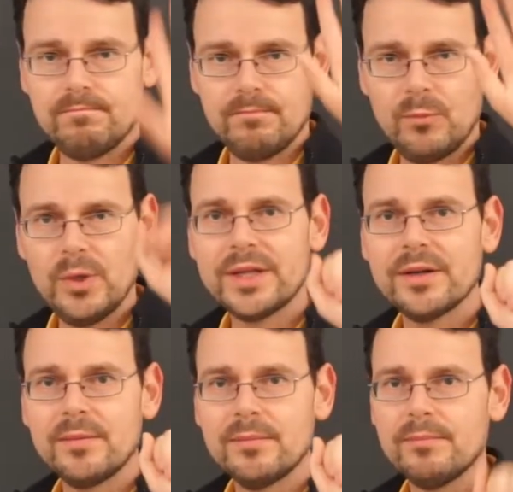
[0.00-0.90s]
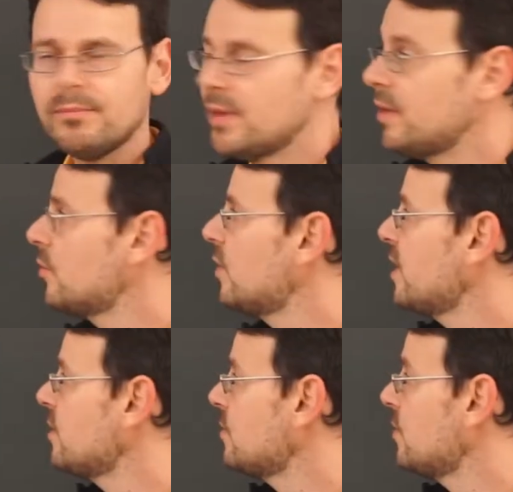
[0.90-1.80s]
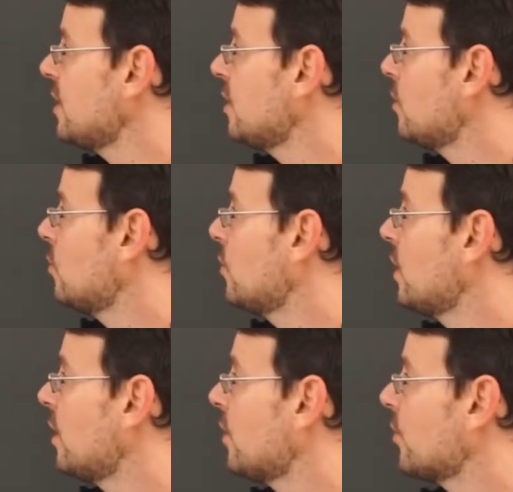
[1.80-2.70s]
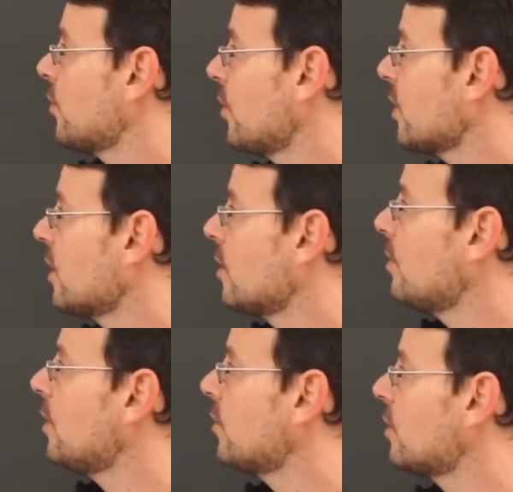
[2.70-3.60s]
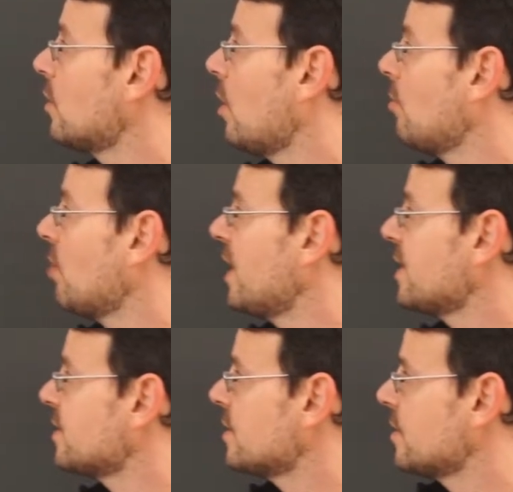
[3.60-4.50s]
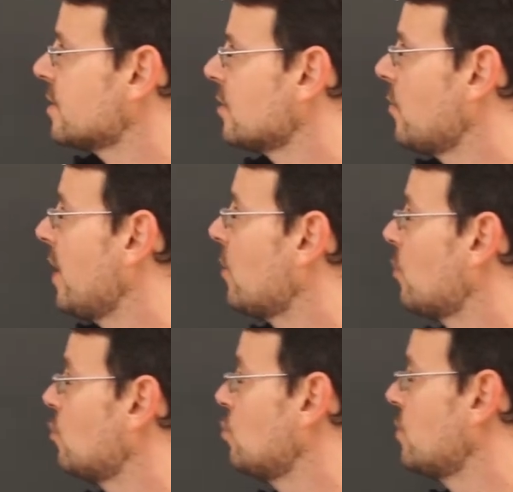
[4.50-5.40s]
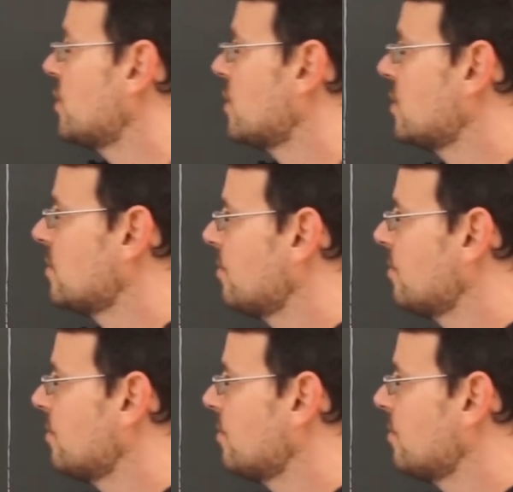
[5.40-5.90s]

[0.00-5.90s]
Welcome! In today's video we are talking about complex square roots.